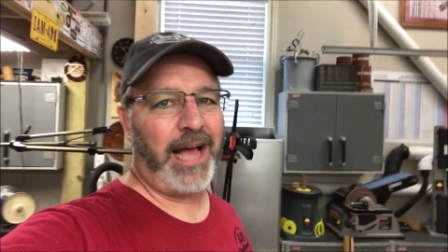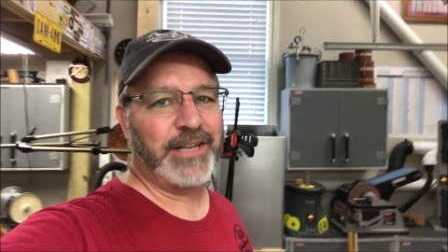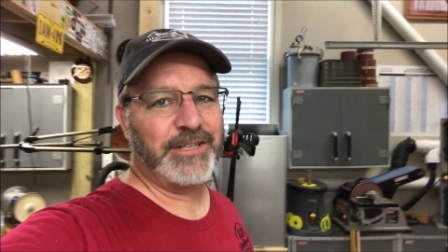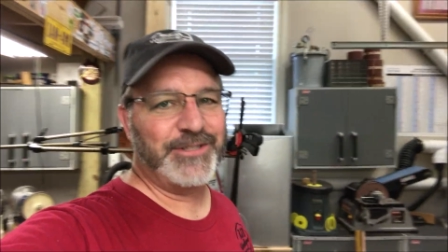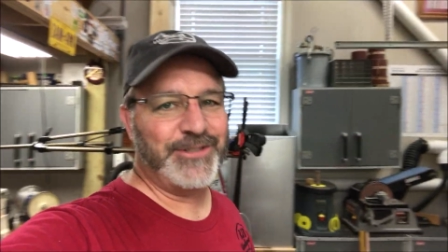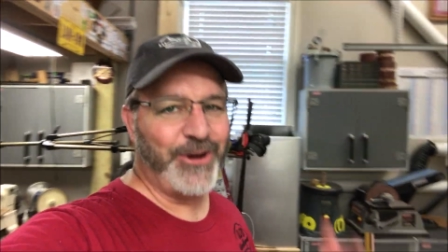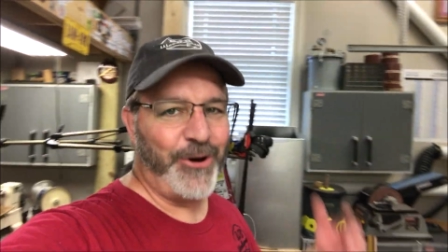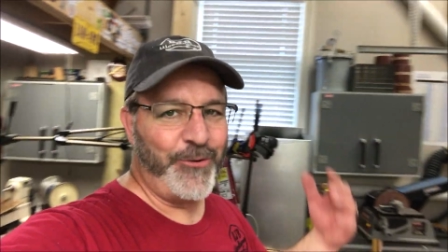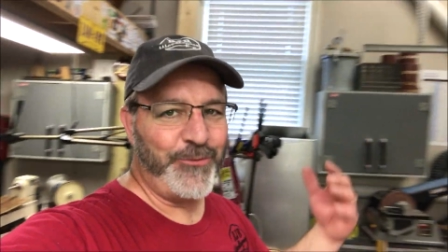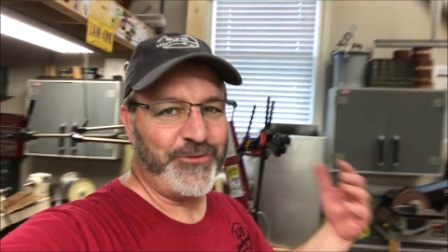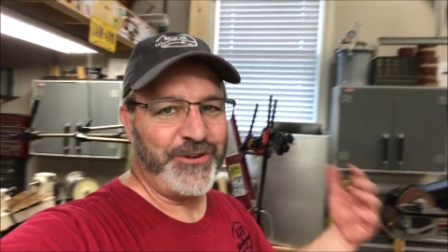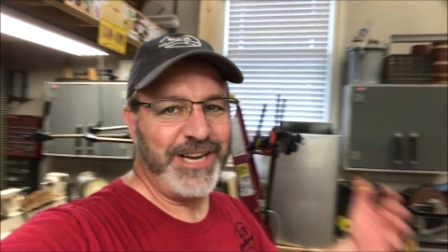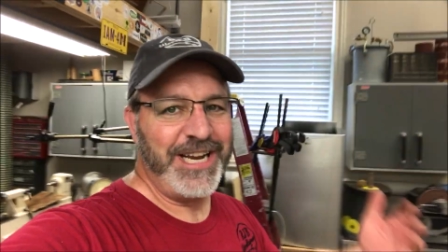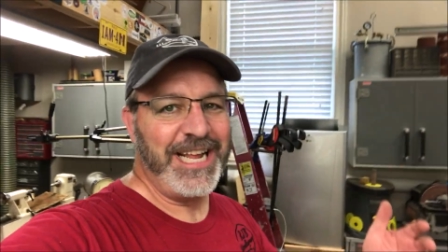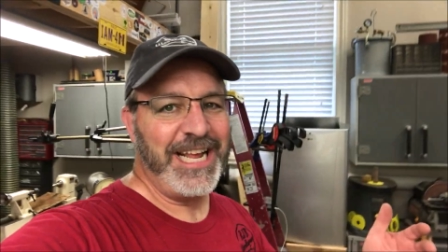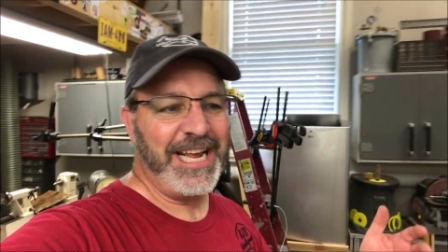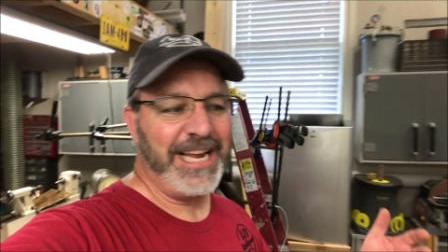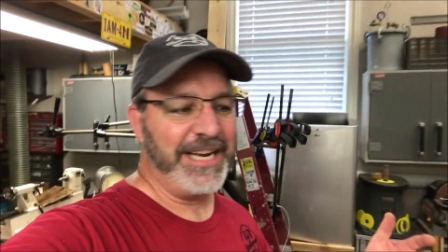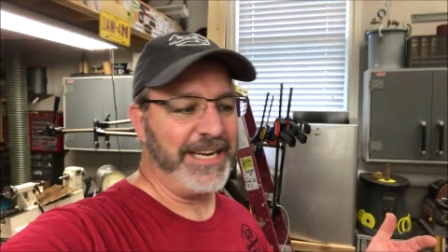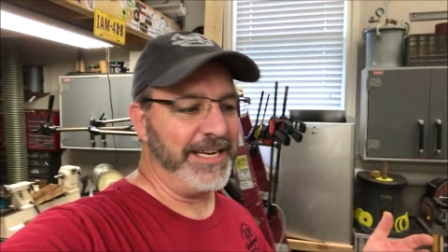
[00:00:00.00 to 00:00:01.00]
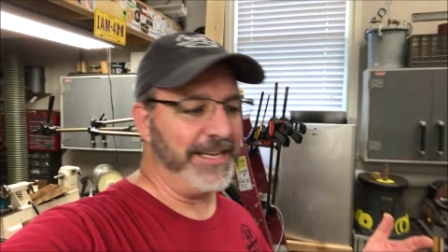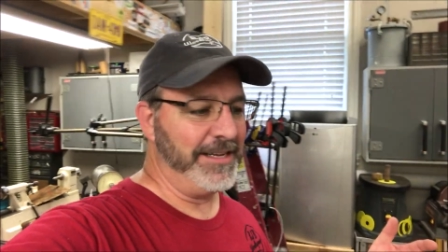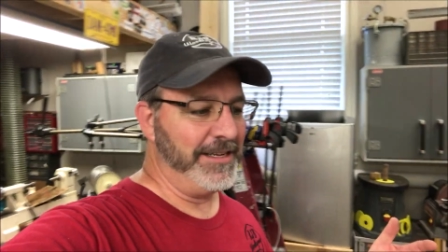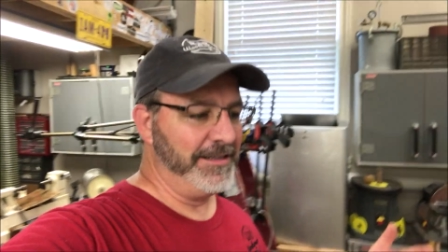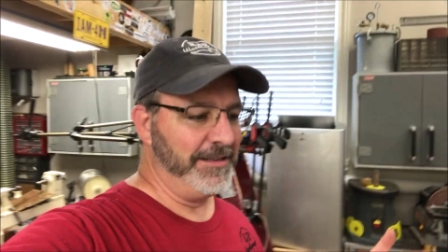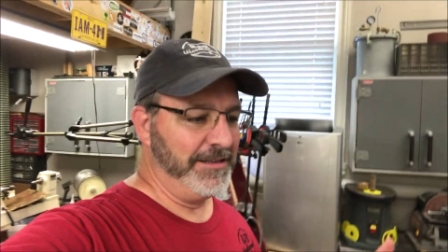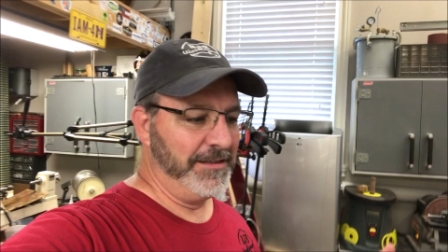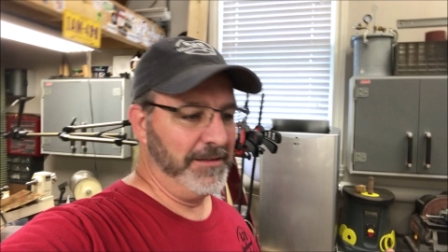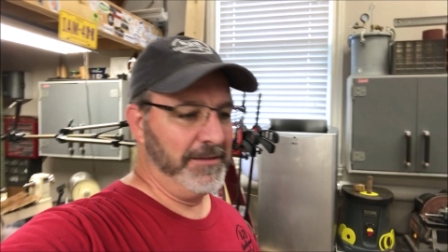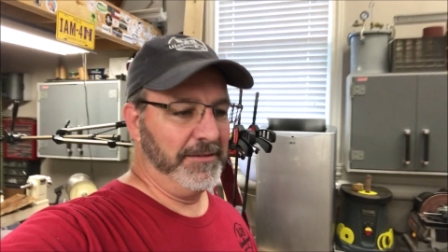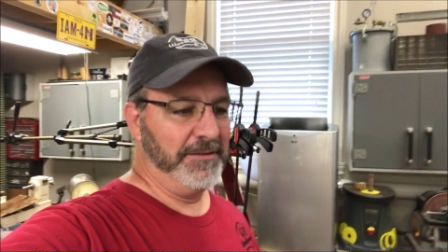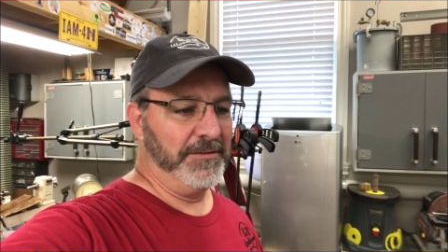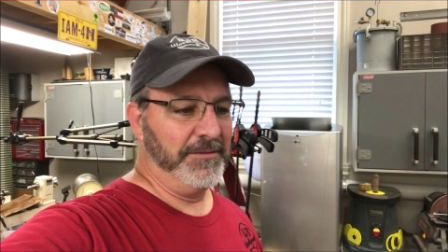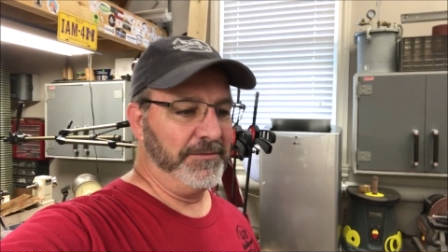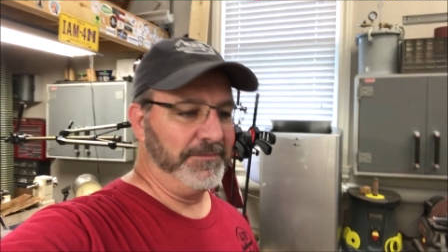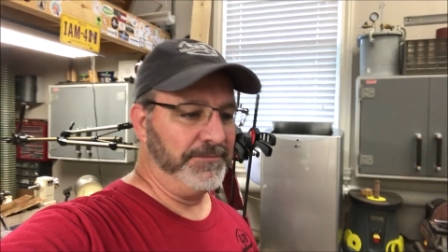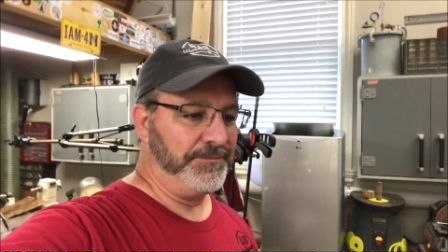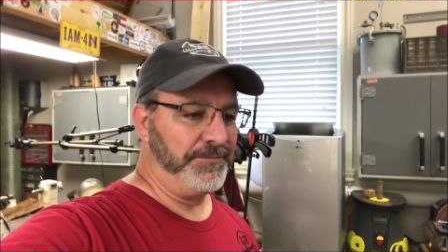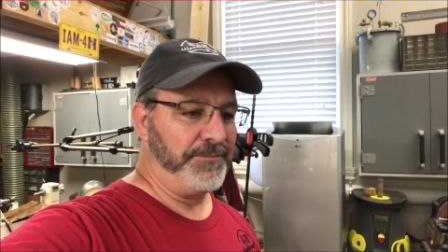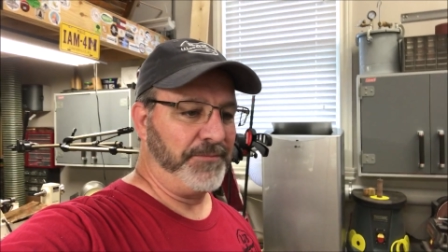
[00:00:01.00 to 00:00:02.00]
I don't need
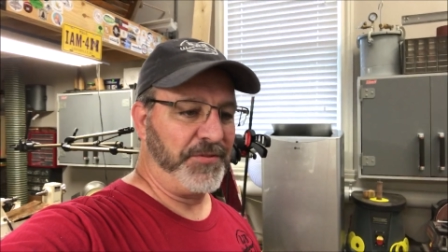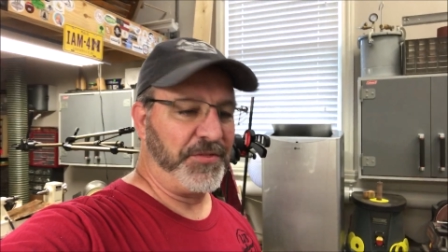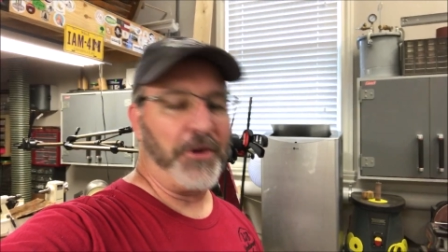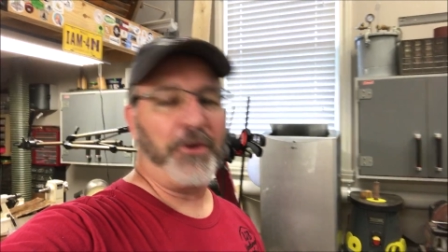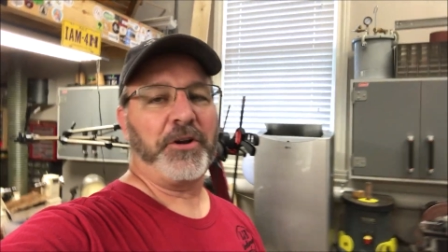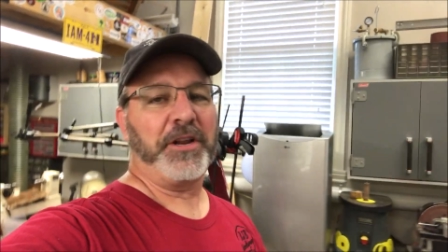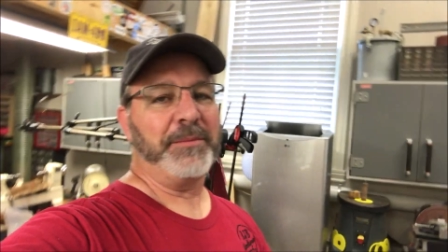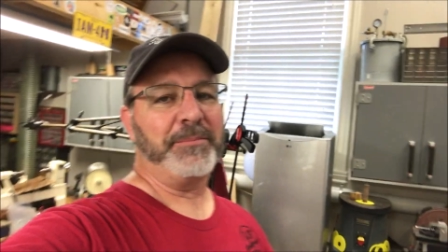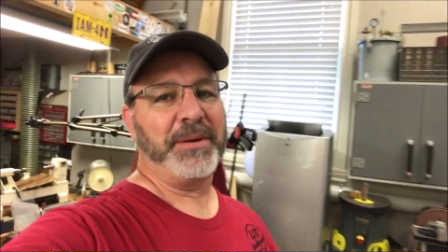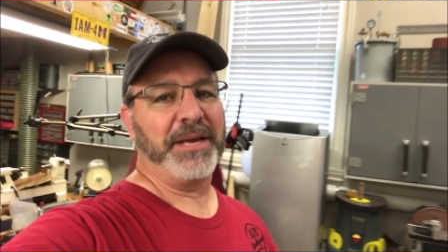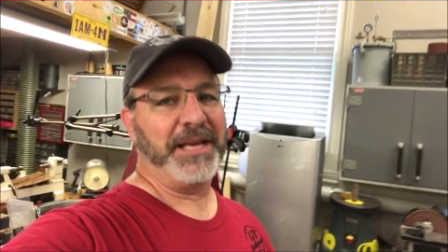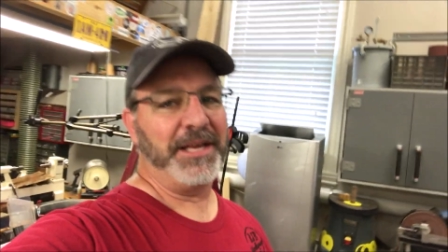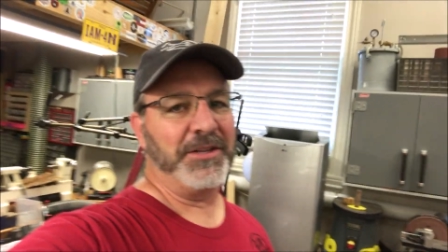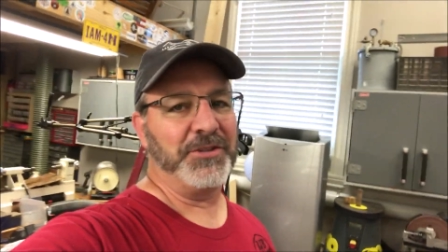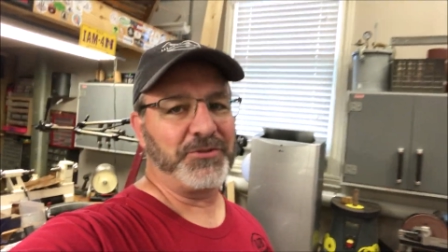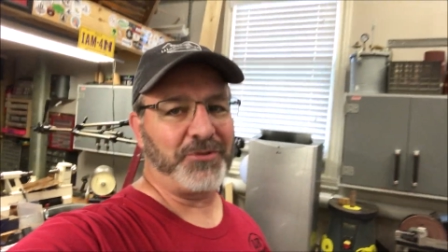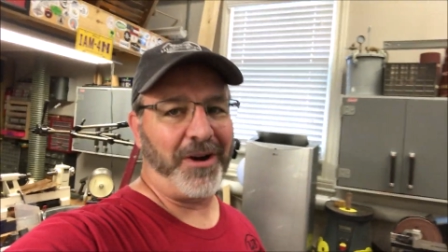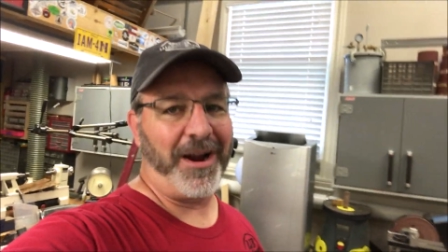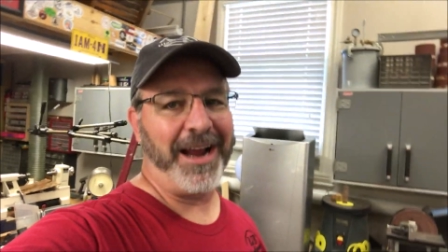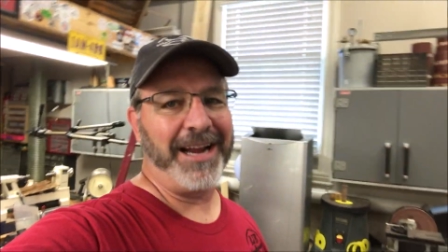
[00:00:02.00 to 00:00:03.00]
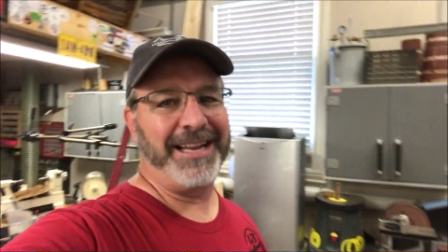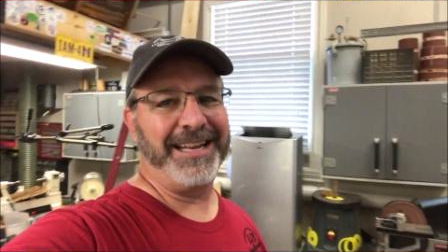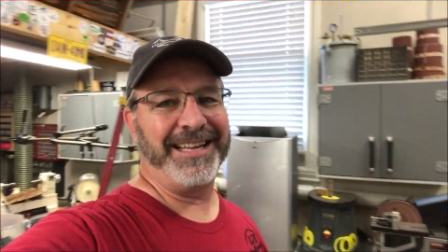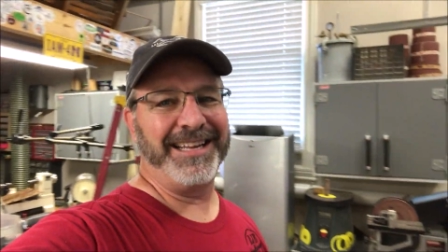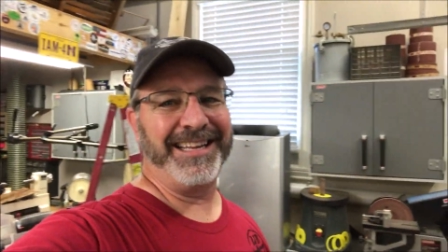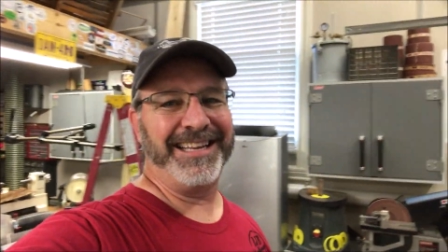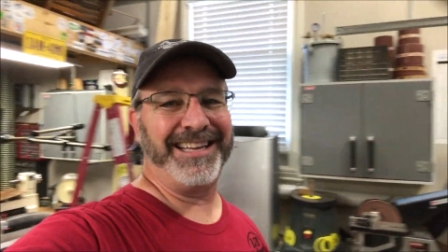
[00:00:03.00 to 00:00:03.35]
30 pins, right?